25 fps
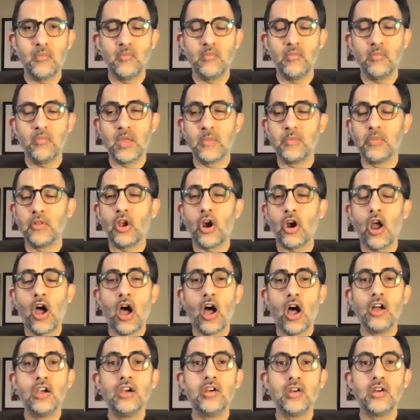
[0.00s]
People are
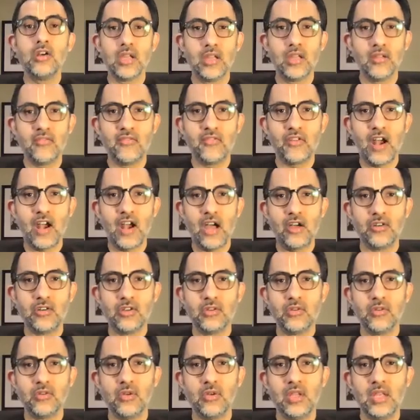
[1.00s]
hungry for how
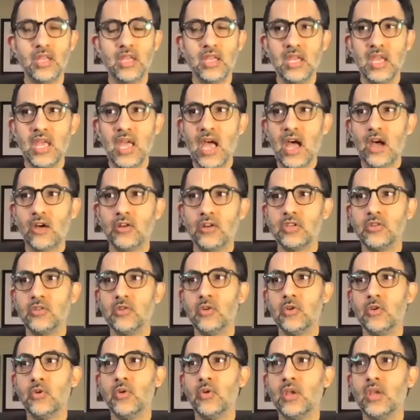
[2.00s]

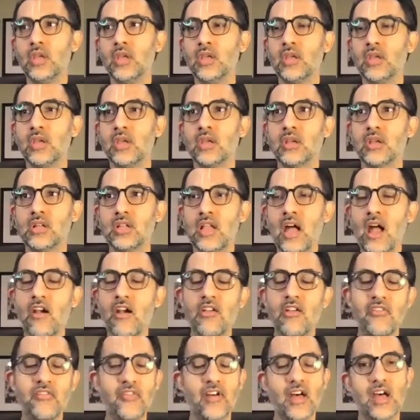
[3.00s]
to
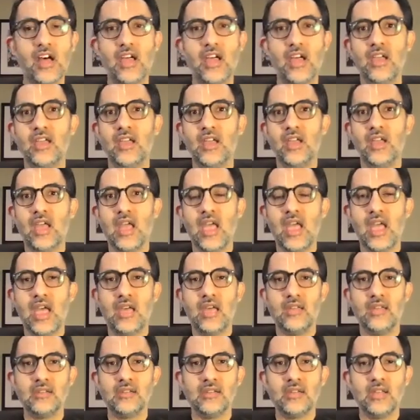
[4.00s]
clarify
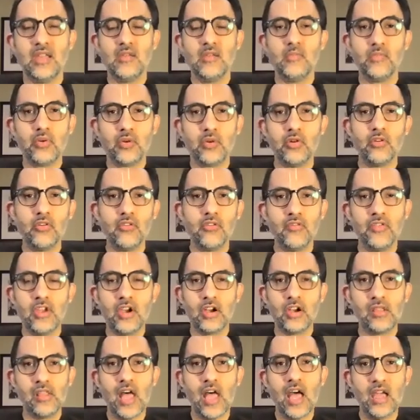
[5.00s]
and improve
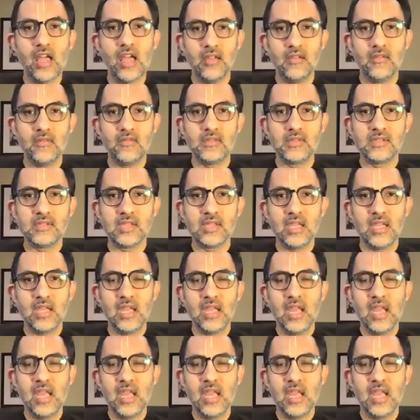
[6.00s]
their lives,